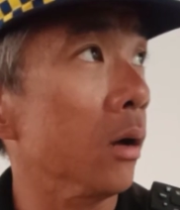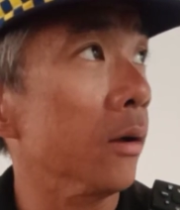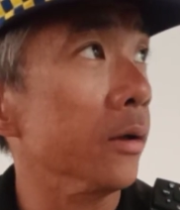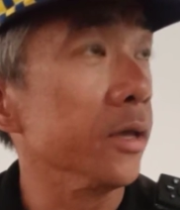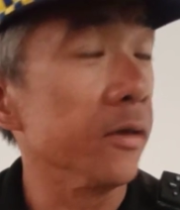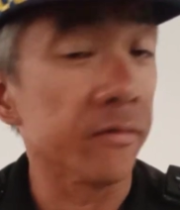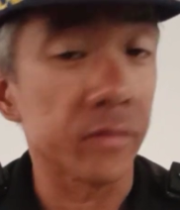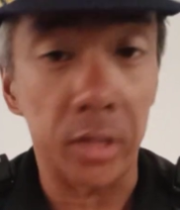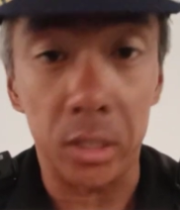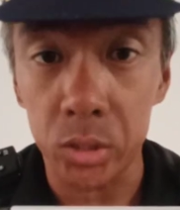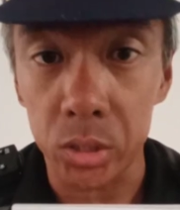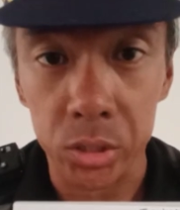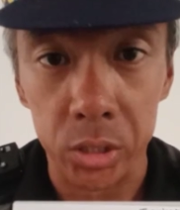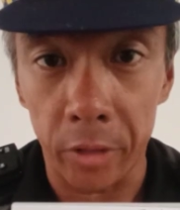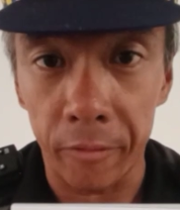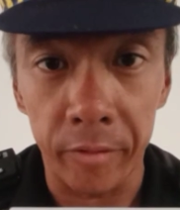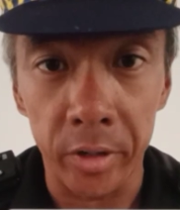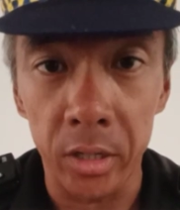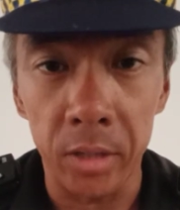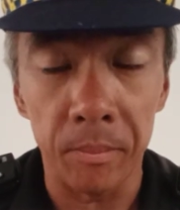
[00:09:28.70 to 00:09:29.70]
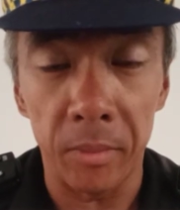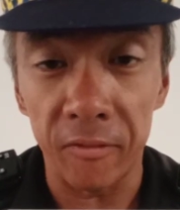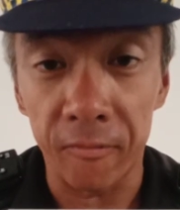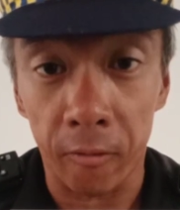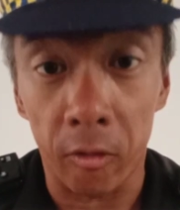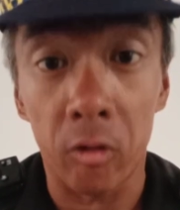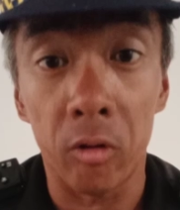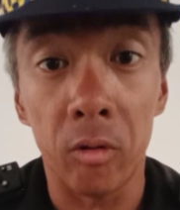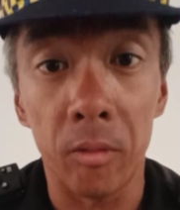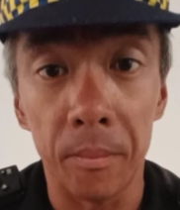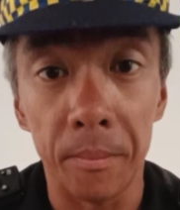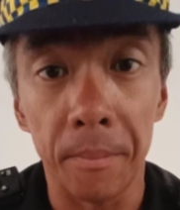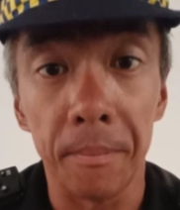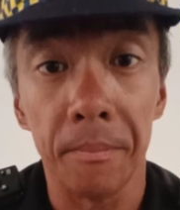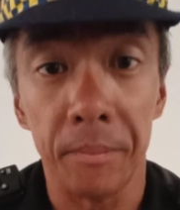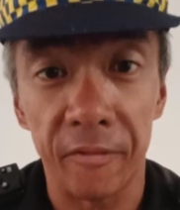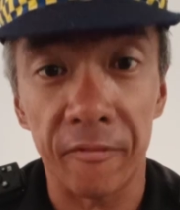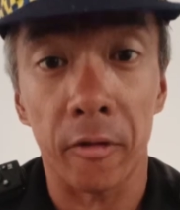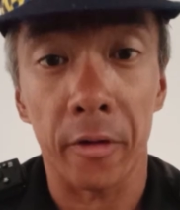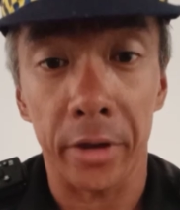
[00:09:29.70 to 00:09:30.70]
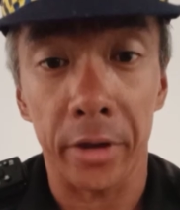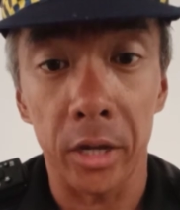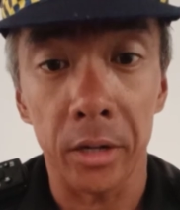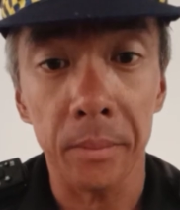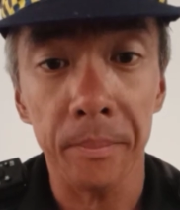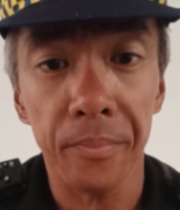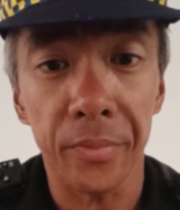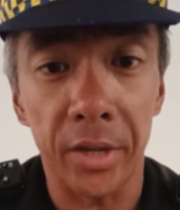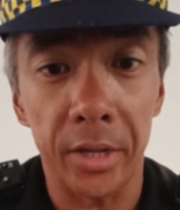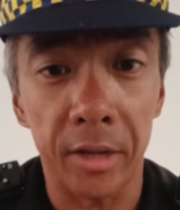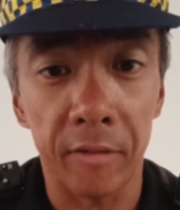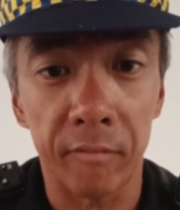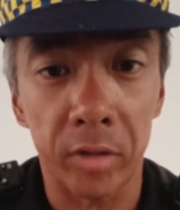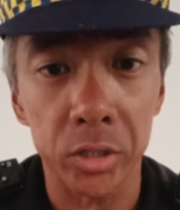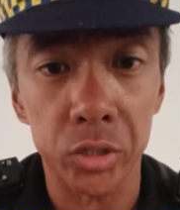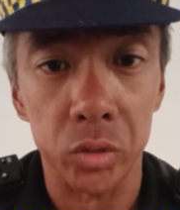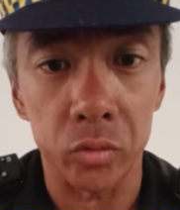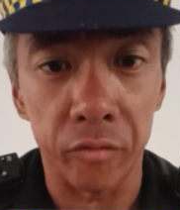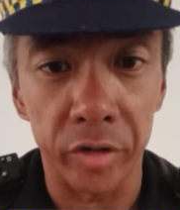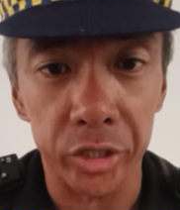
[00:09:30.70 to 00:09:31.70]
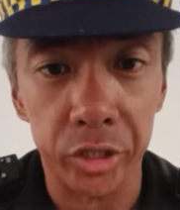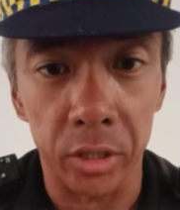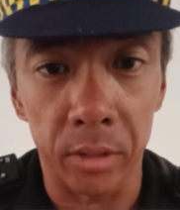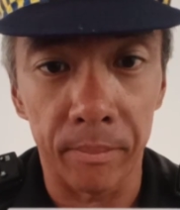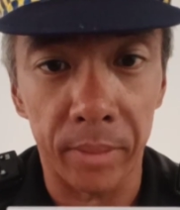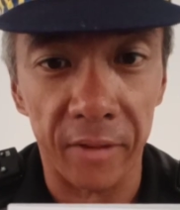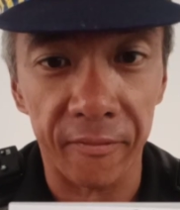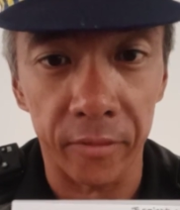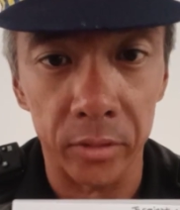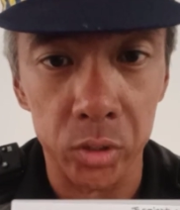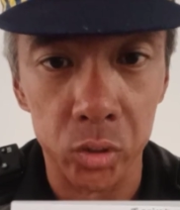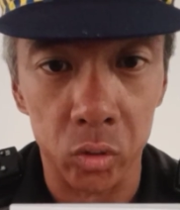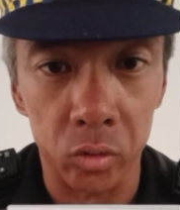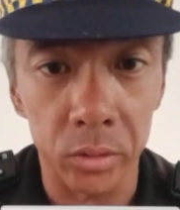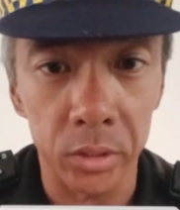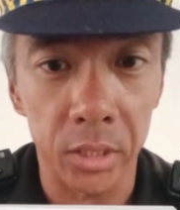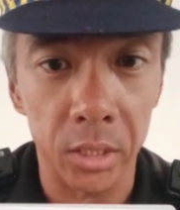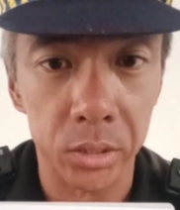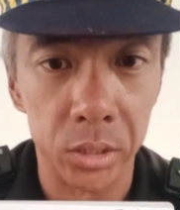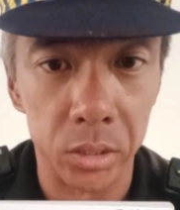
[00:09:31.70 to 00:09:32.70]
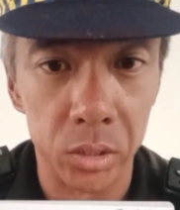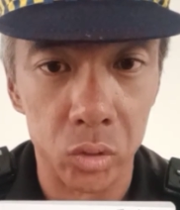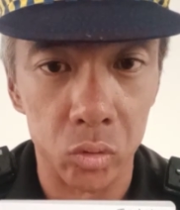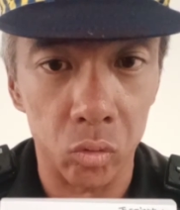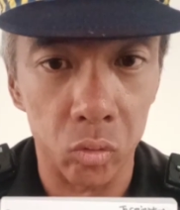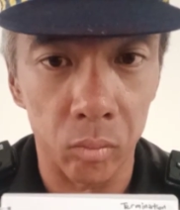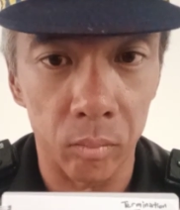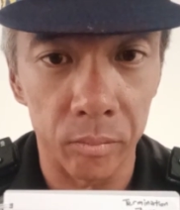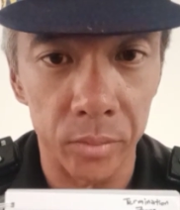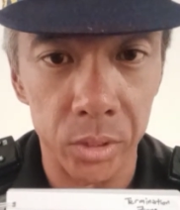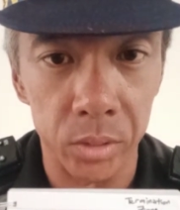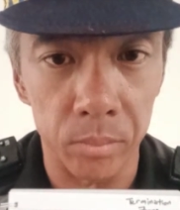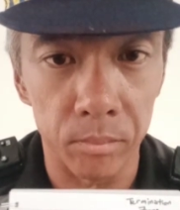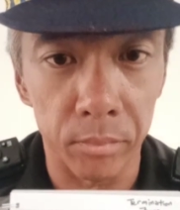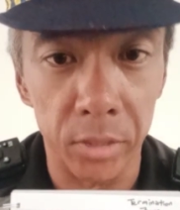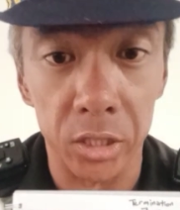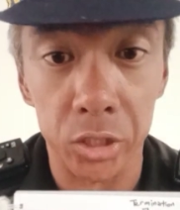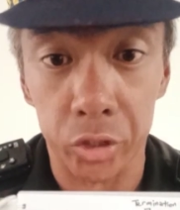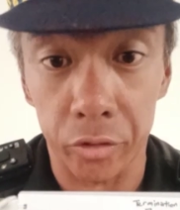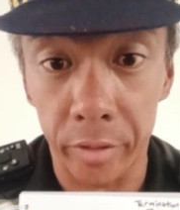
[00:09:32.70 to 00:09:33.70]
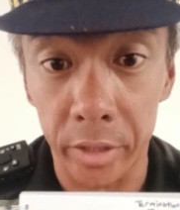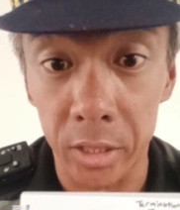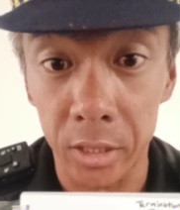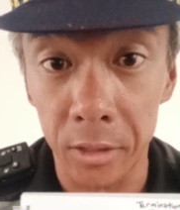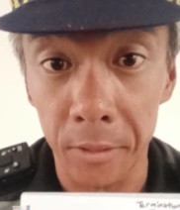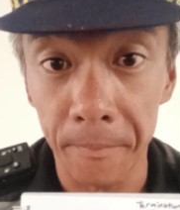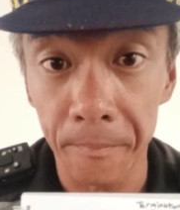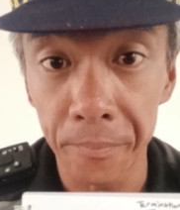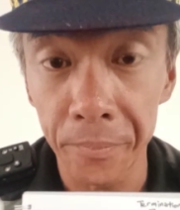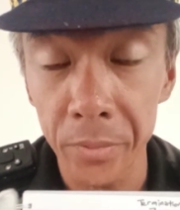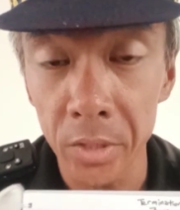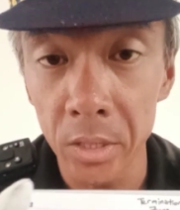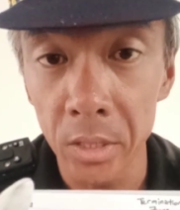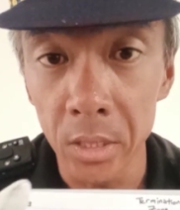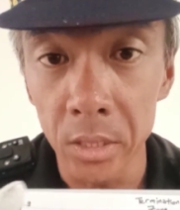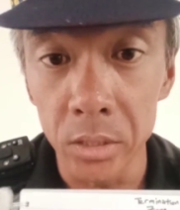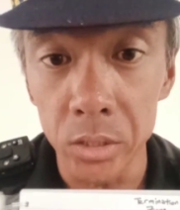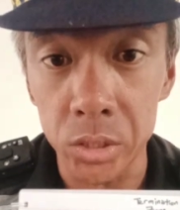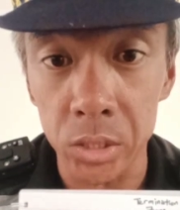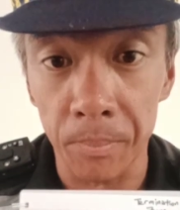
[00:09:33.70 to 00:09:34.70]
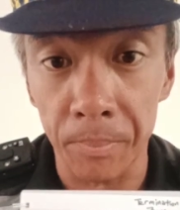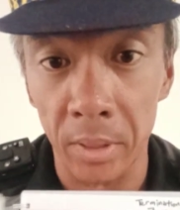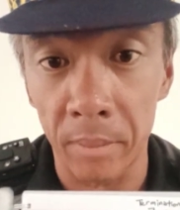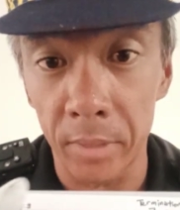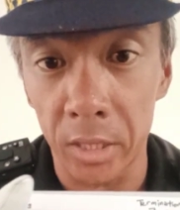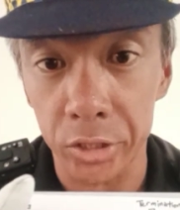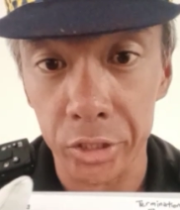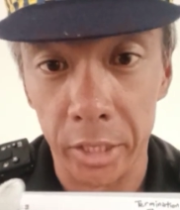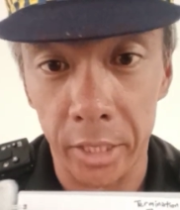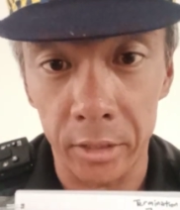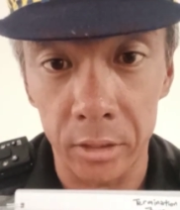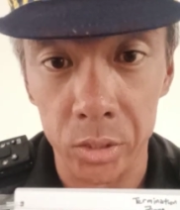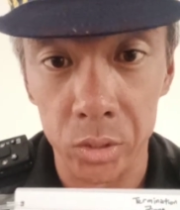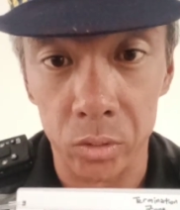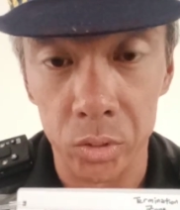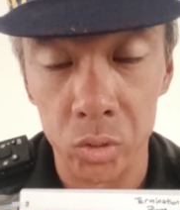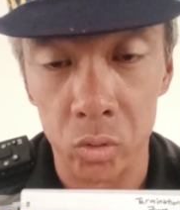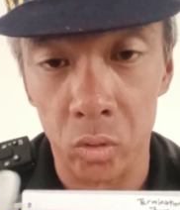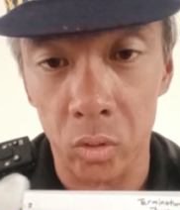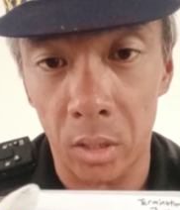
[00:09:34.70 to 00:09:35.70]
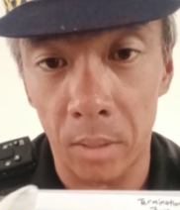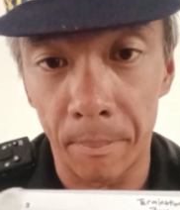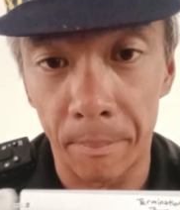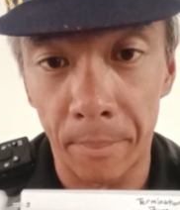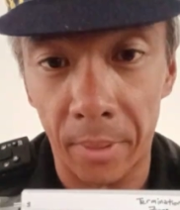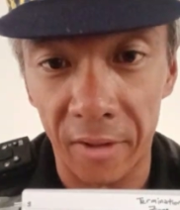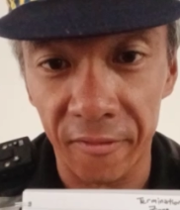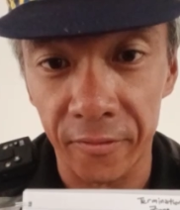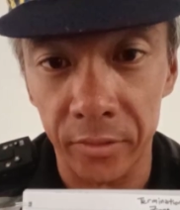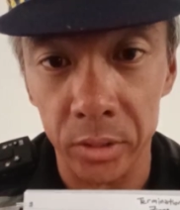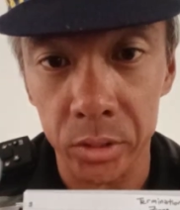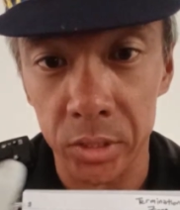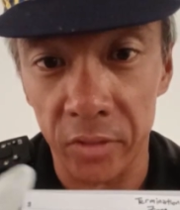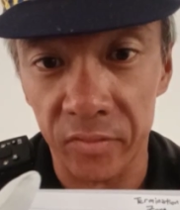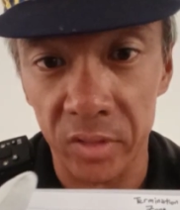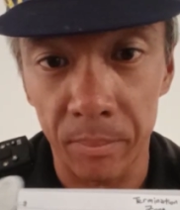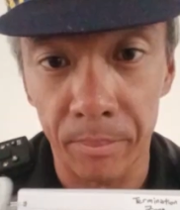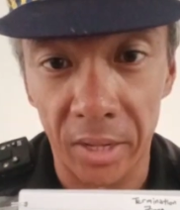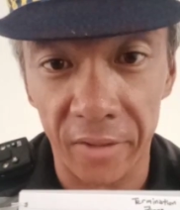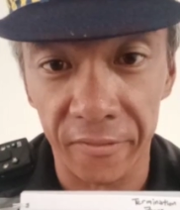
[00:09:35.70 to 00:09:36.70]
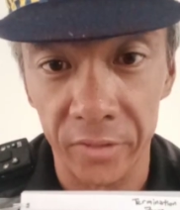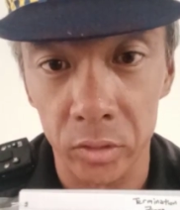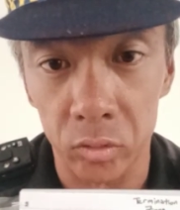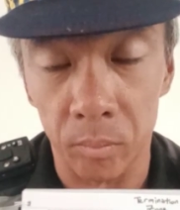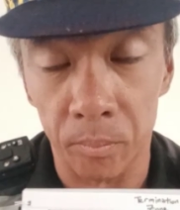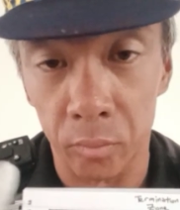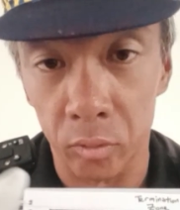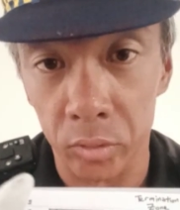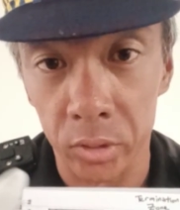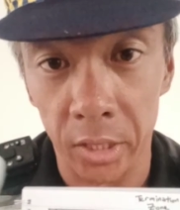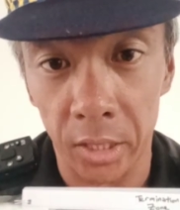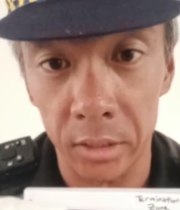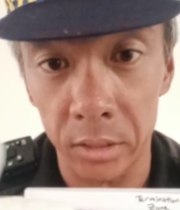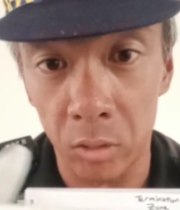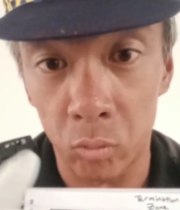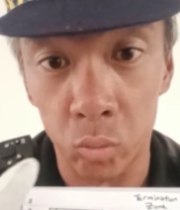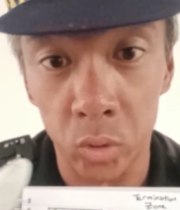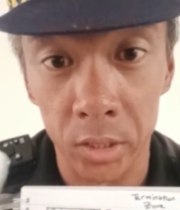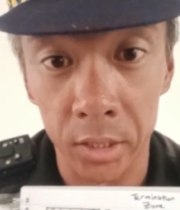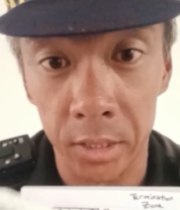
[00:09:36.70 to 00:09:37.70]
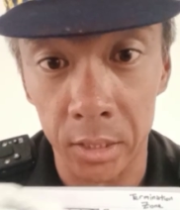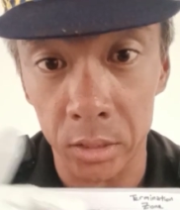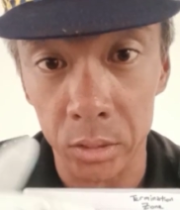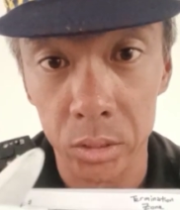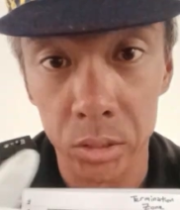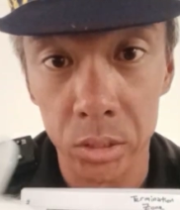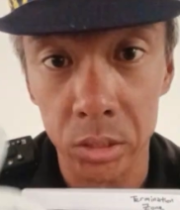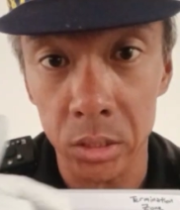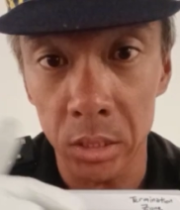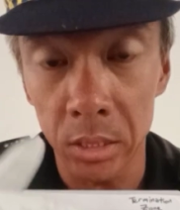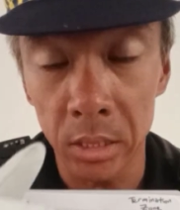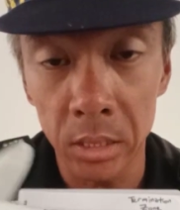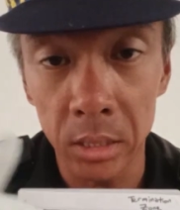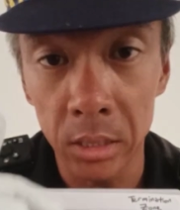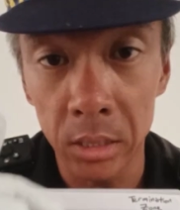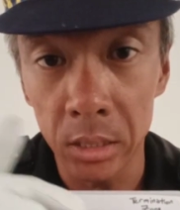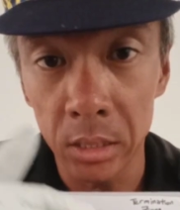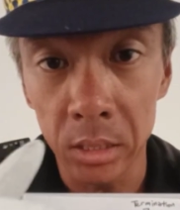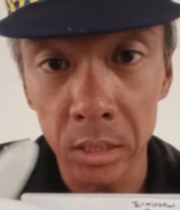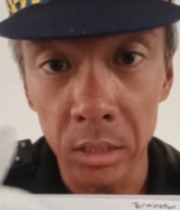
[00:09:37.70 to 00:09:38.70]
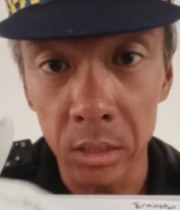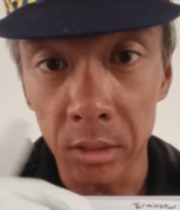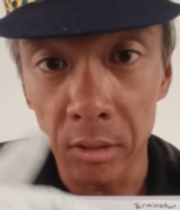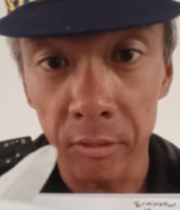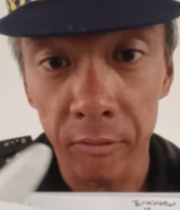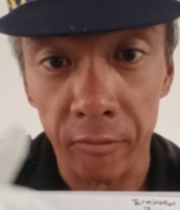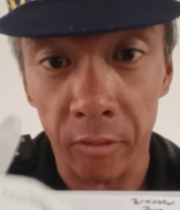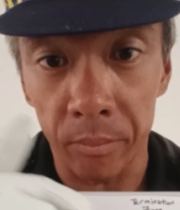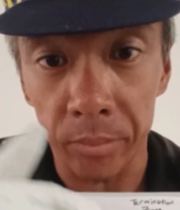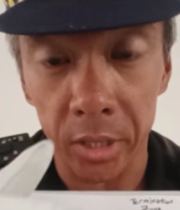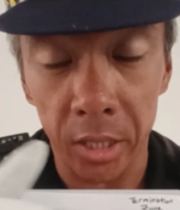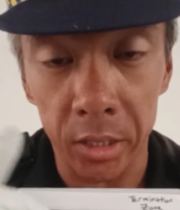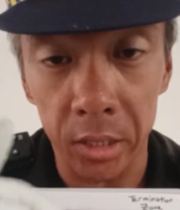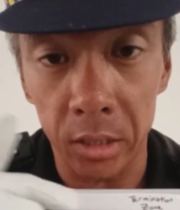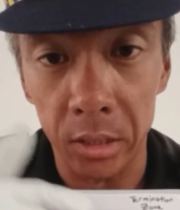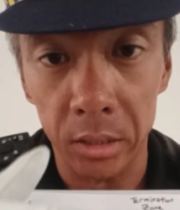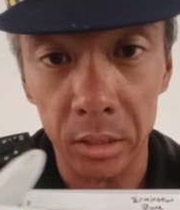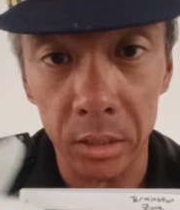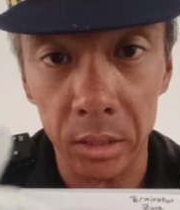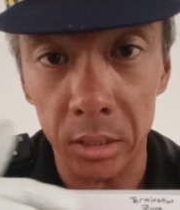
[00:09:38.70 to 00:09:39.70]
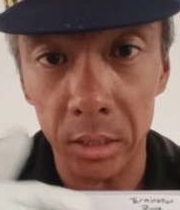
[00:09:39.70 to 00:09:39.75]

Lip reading: if necessary beforehand, and then once you reach your buffer zone, this is to merge already, zipper merge, and it's also a buffer, safety buffer to protect the workers from getting